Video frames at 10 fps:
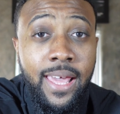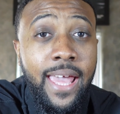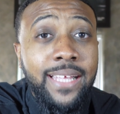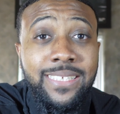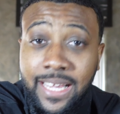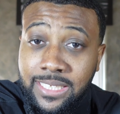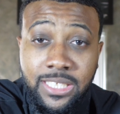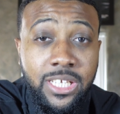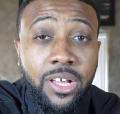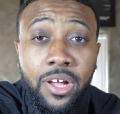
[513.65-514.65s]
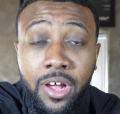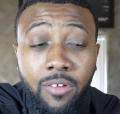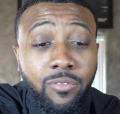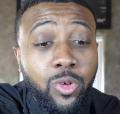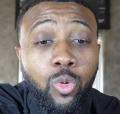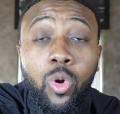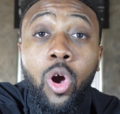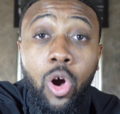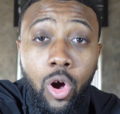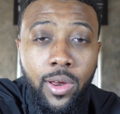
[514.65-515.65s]
and Chase is going to cover you
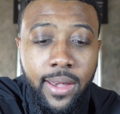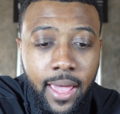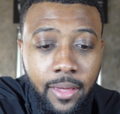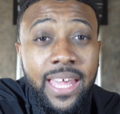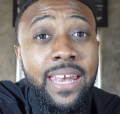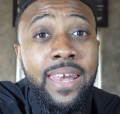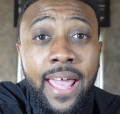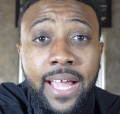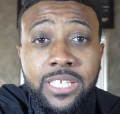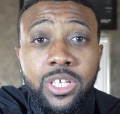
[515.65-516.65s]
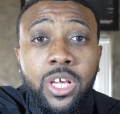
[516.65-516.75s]
on that. Next,